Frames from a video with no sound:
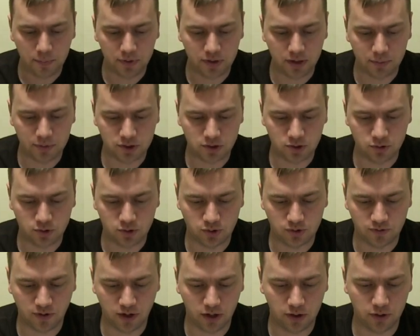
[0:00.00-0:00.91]
but they must do so
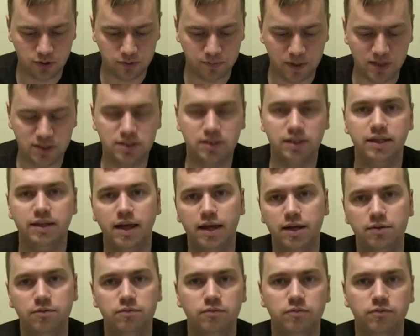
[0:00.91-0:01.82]
as follows. Basically,
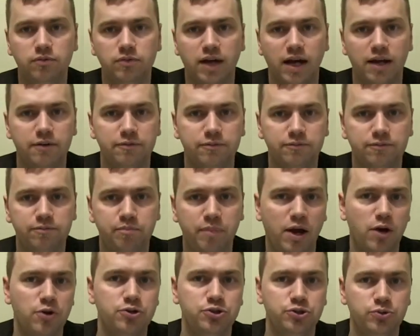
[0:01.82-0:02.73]
they kind of
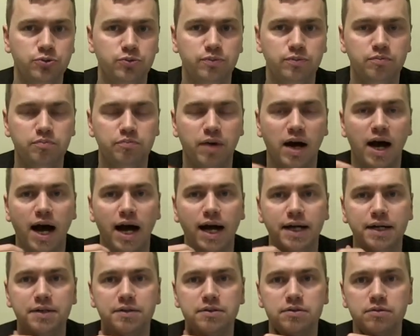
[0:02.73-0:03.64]
parachute
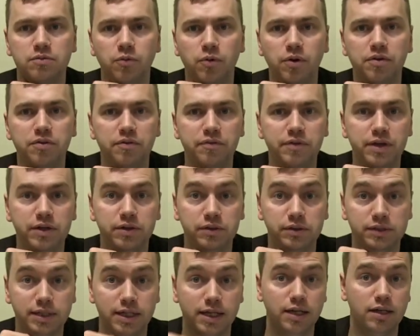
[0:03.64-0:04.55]
behind where the
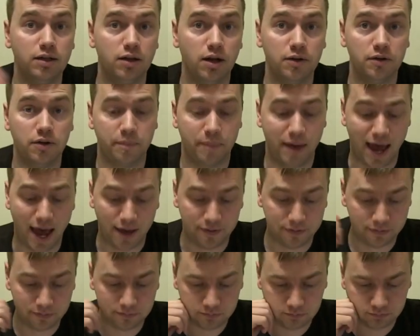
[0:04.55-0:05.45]
vehicle did along the
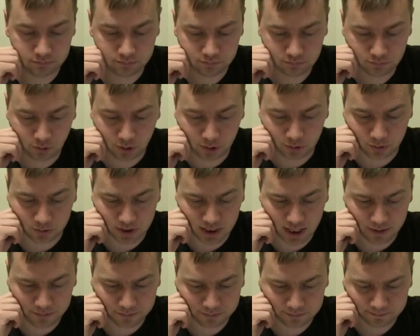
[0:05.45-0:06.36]
path. Pretty cool
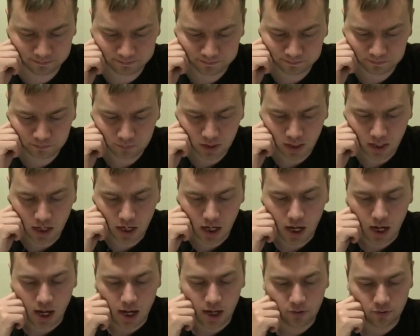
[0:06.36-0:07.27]
stuff.
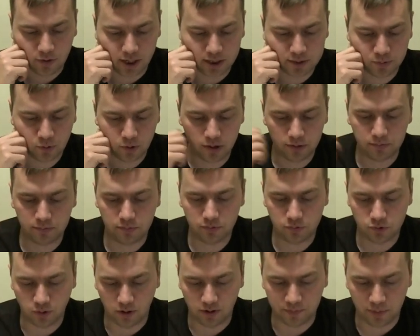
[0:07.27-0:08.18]

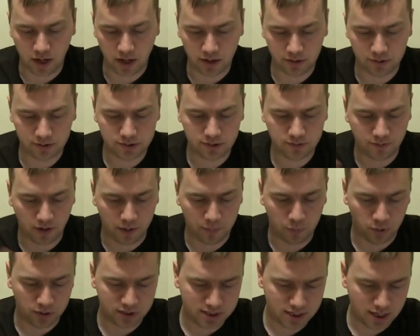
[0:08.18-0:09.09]
Transport, 12 models, fire
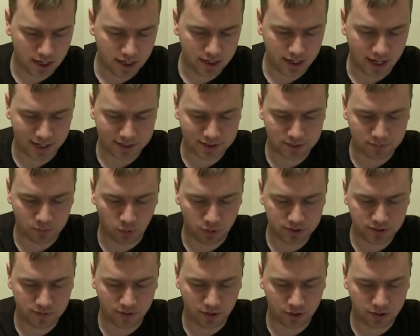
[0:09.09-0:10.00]
points none. Access
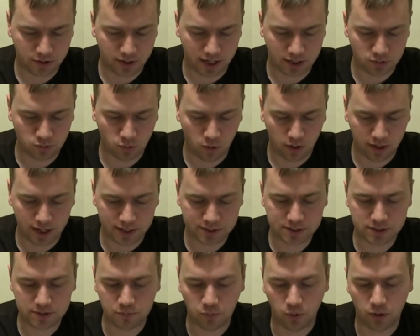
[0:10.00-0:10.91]
points, Valkyrie has 1
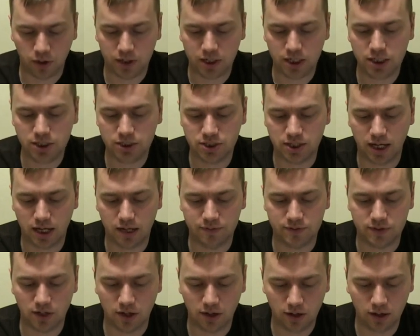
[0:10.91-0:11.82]
access point on each side of
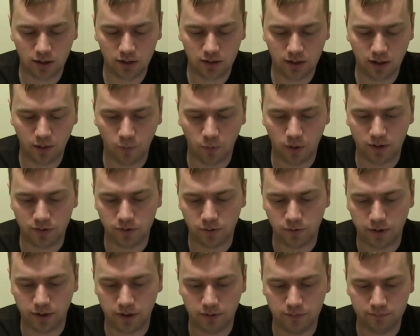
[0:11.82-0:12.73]
its hull and 1 at
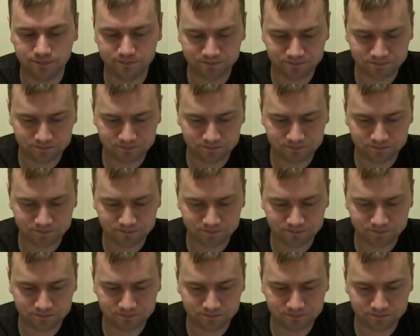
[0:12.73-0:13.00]
the rear.